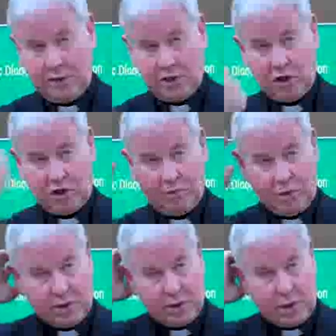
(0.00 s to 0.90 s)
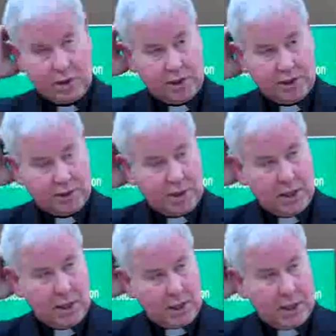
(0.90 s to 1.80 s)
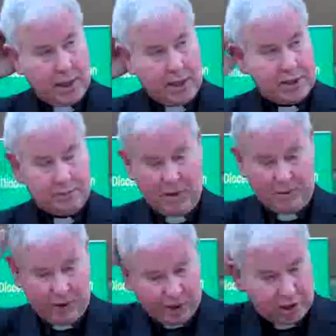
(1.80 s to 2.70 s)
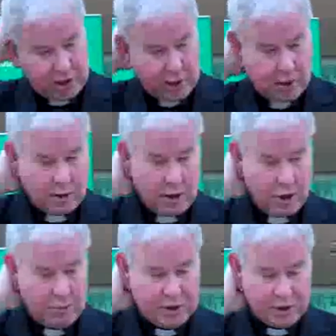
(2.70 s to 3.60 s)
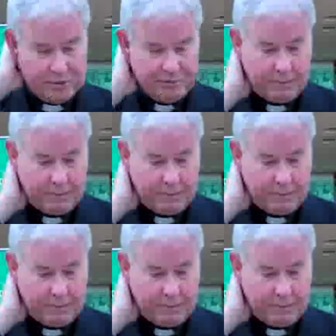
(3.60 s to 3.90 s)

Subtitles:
church built, and his mother actually opened it.